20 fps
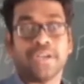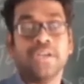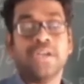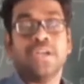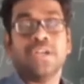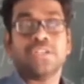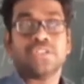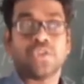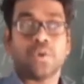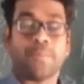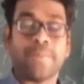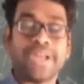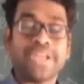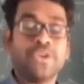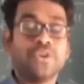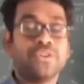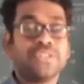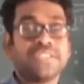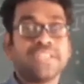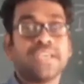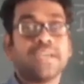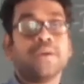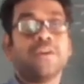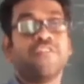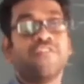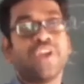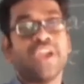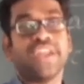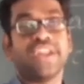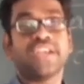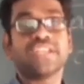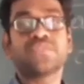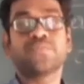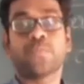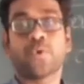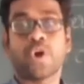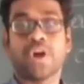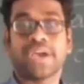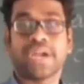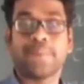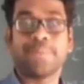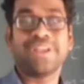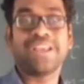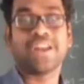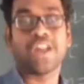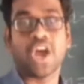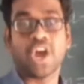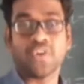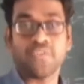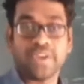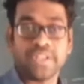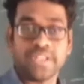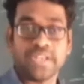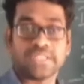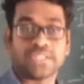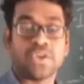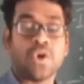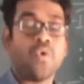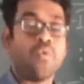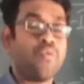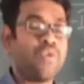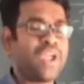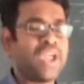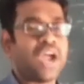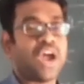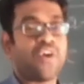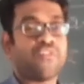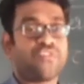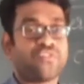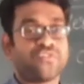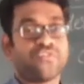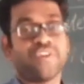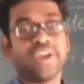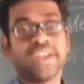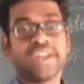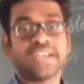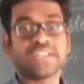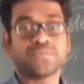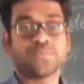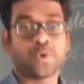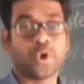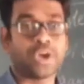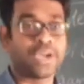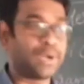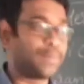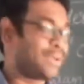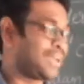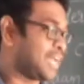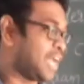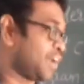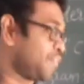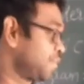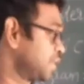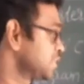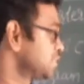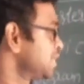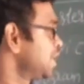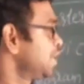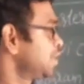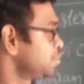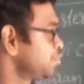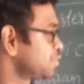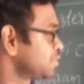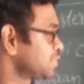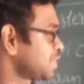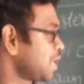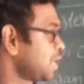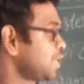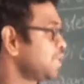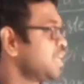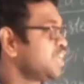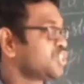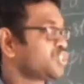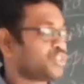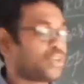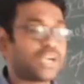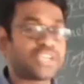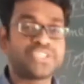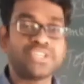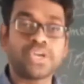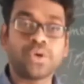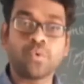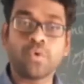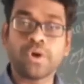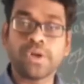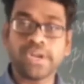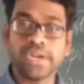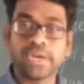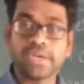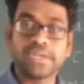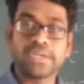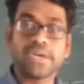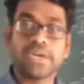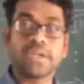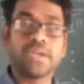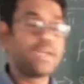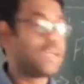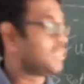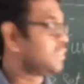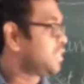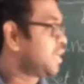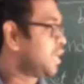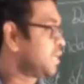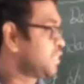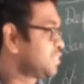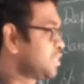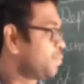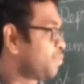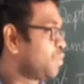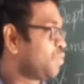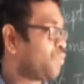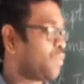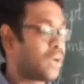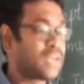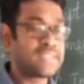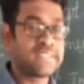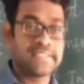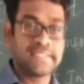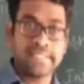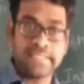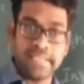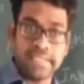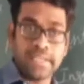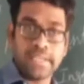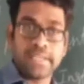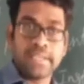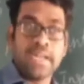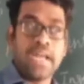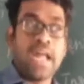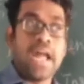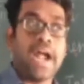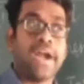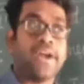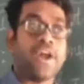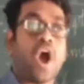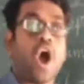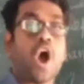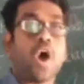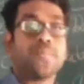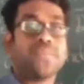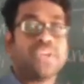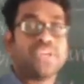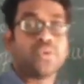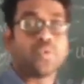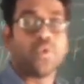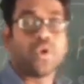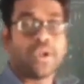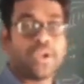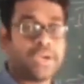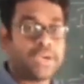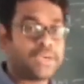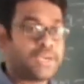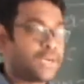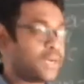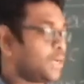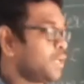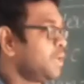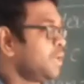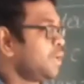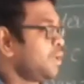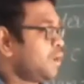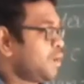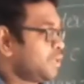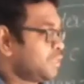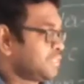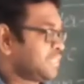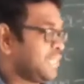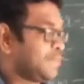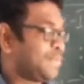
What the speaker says: So by using various programming languages, we have various programming languages. Those are structure oriented, the example for C, and object oriented C++,